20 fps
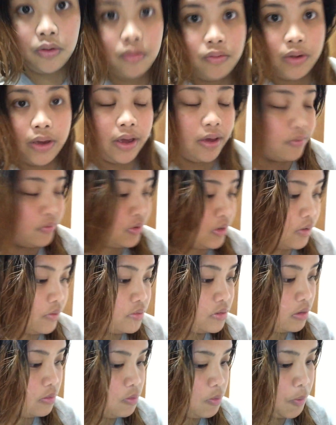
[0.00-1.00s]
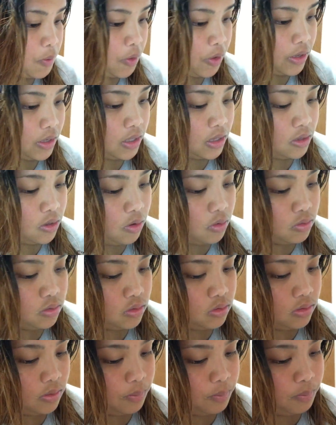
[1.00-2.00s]
if I have enough time tomorrow, I can go
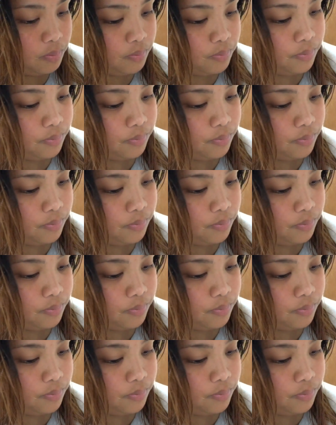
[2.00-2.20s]
to the